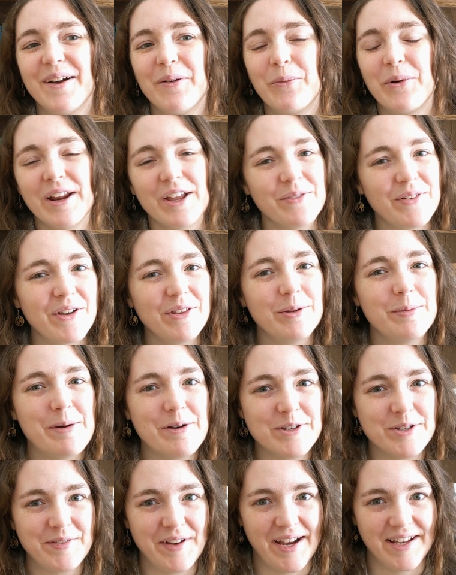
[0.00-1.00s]
What I found the
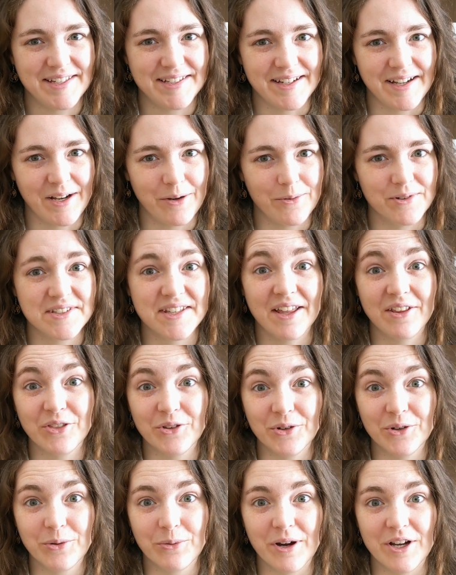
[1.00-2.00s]
most fascinating was
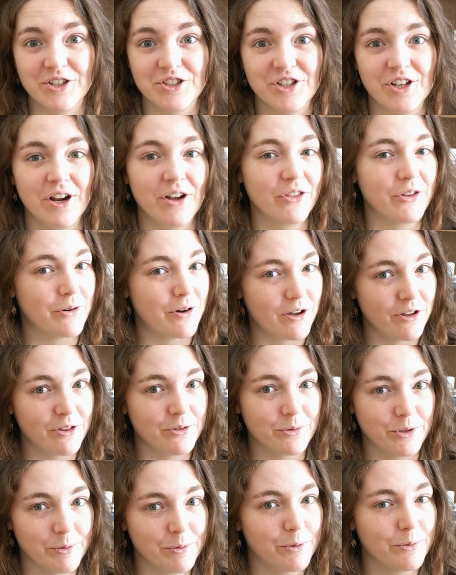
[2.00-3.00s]
that third question, although
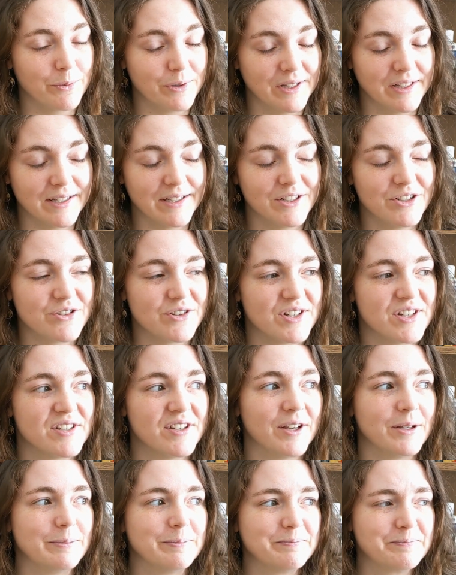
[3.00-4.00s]
all three were really
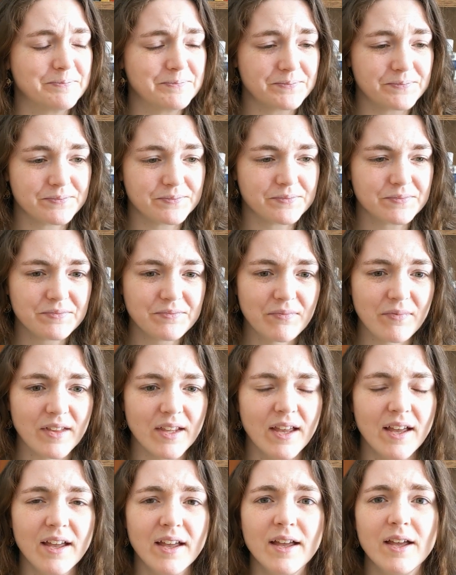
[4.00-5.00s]
interesting.
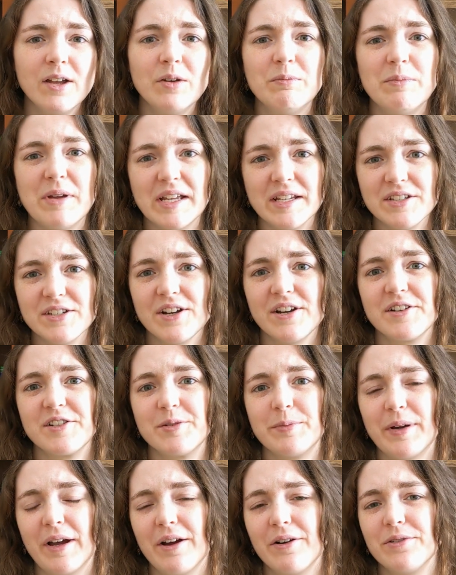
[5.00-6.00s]
Mann
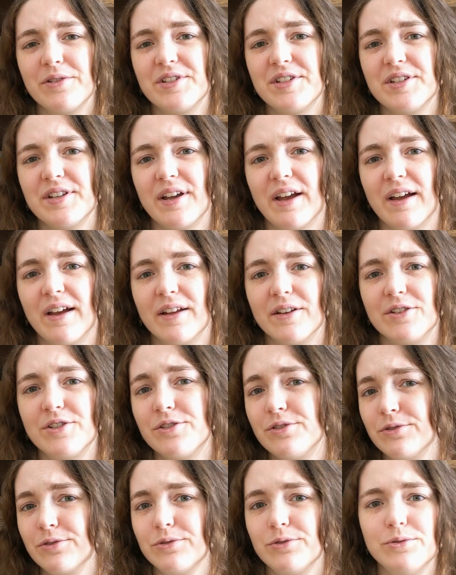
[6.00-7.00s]
talks about
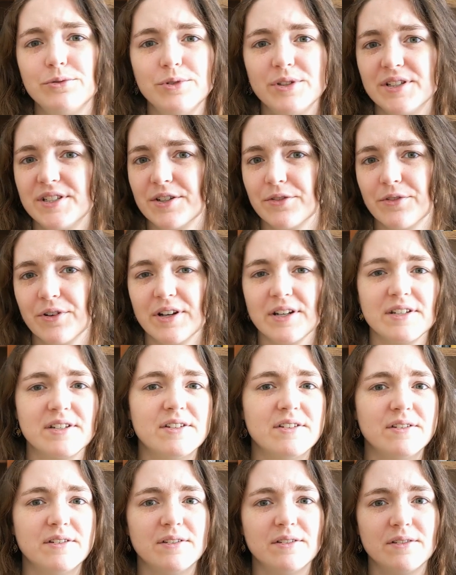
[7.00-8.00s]
two
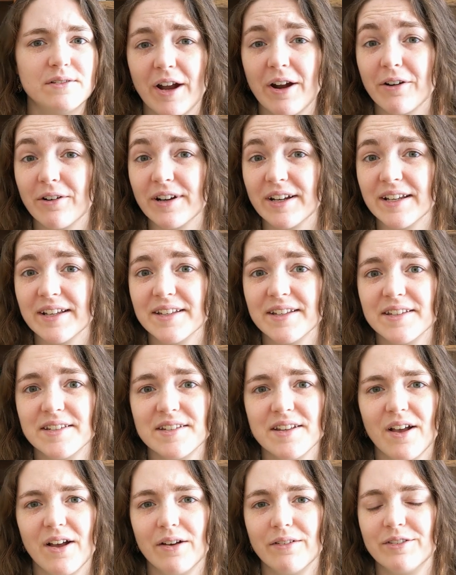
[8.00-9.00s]
different
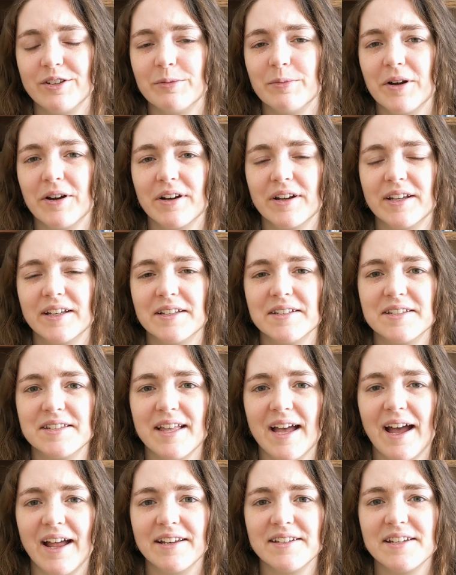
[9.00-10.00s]
areas of the Americas
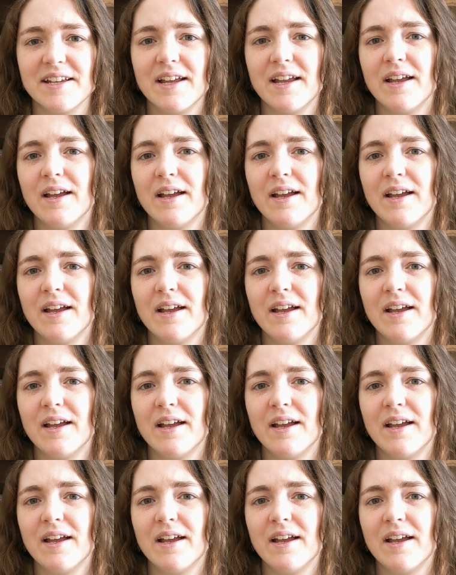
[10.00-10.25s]
that